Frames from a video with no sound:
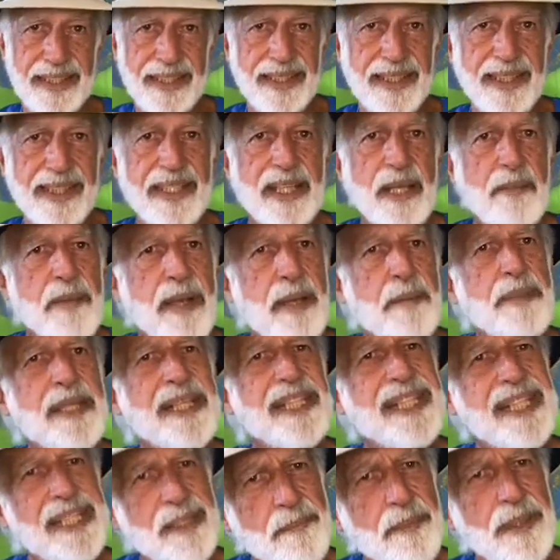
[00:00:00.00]
They may be
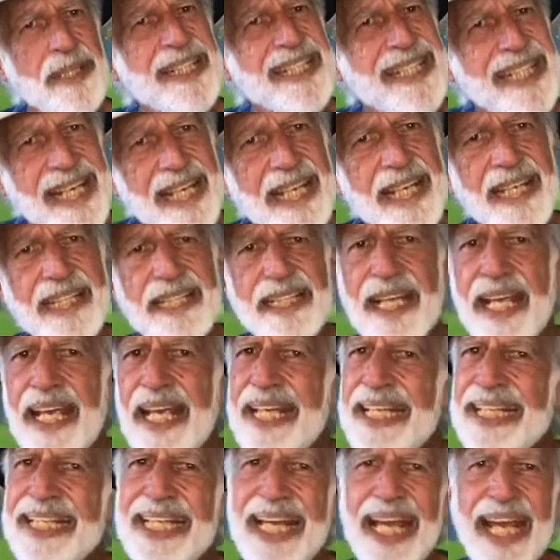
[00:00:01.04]
deep in debt
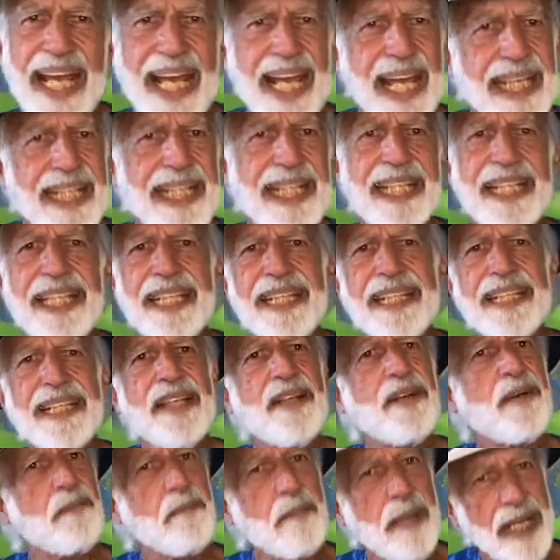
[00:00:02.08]
and hanging in
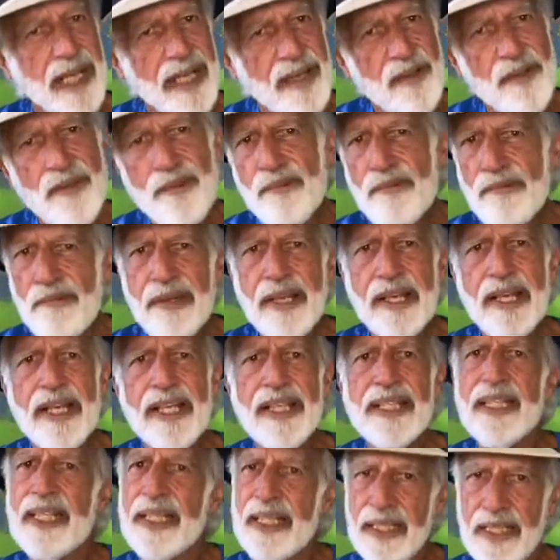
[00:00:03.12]
there by a thread
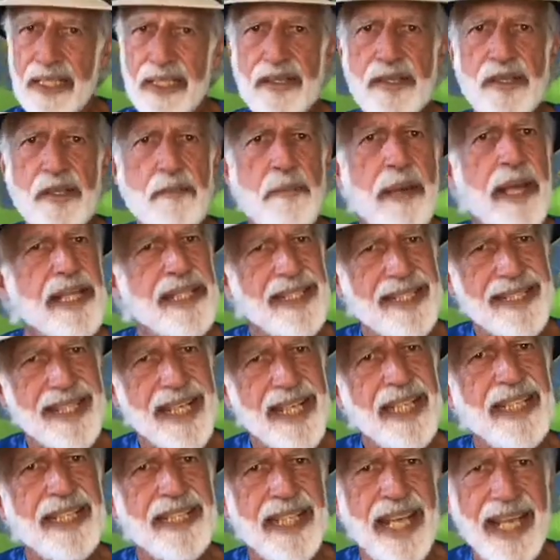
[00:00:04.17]
to
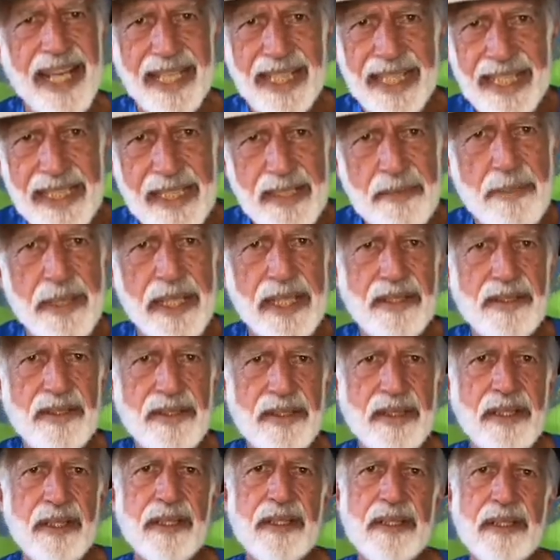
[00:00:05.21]
maintain that image.
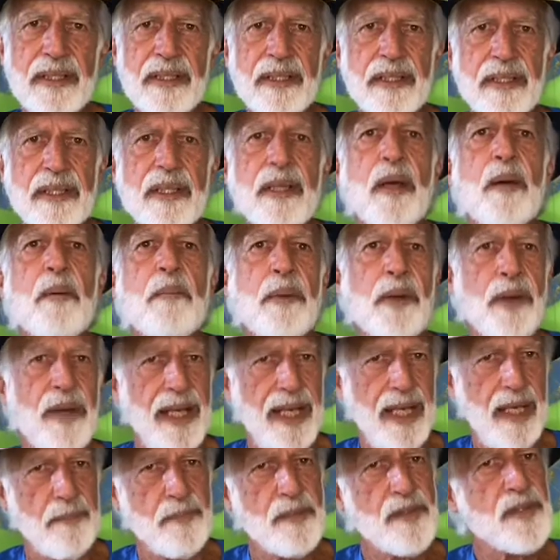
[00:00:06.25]

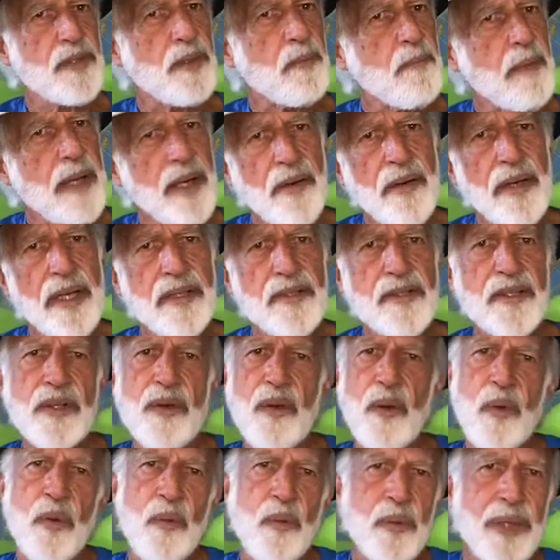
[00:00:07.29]
Perhaps their marriage
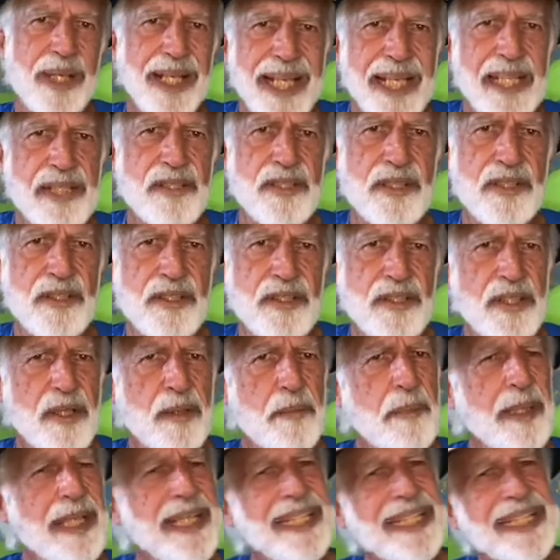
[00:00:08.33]
or relationship
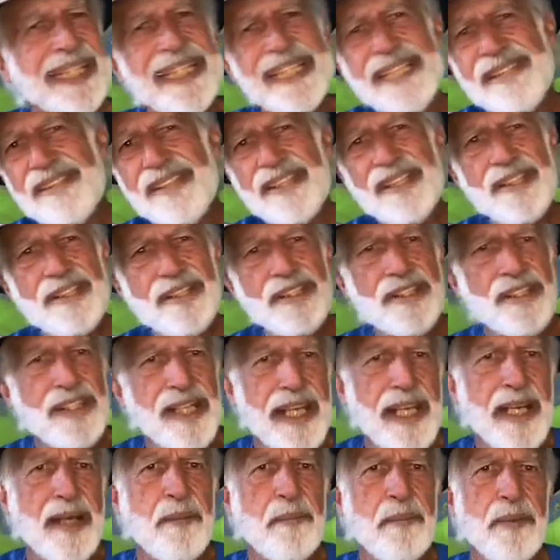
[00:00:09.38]
is a
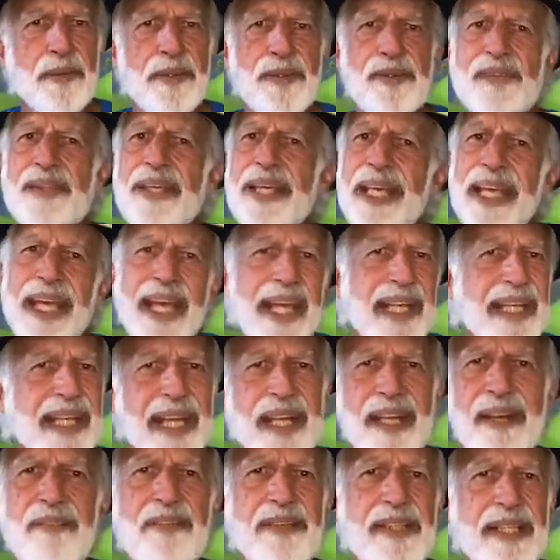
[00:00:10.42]
shambles and
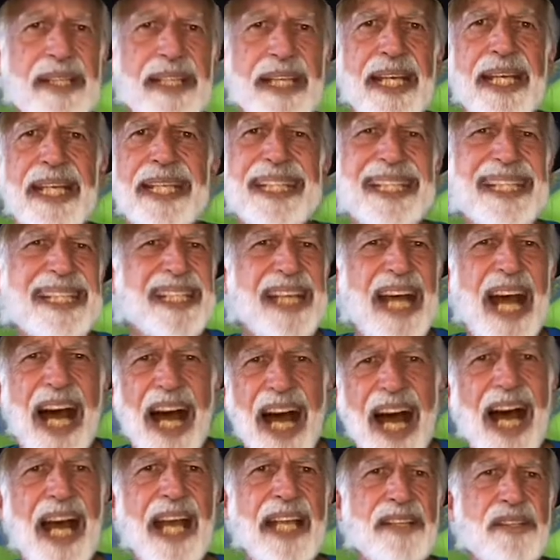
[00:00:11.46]
every day is
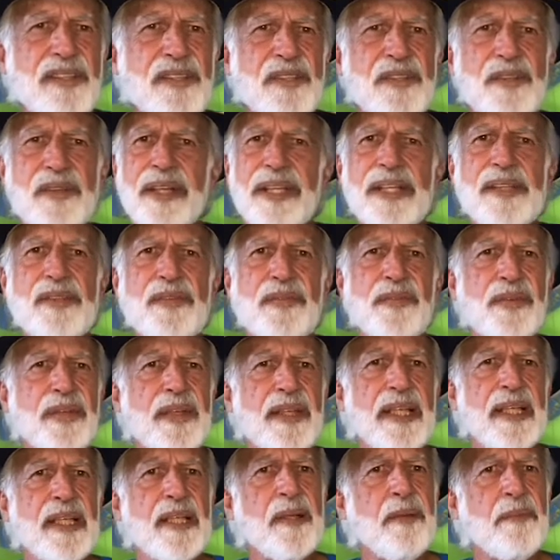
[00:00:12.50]
high stress for
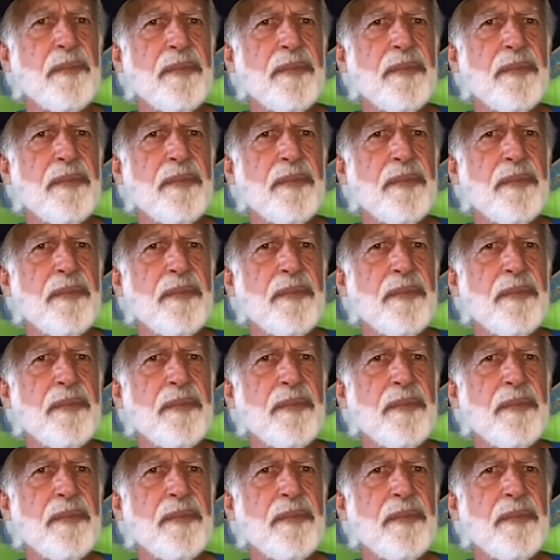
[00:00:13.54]
them.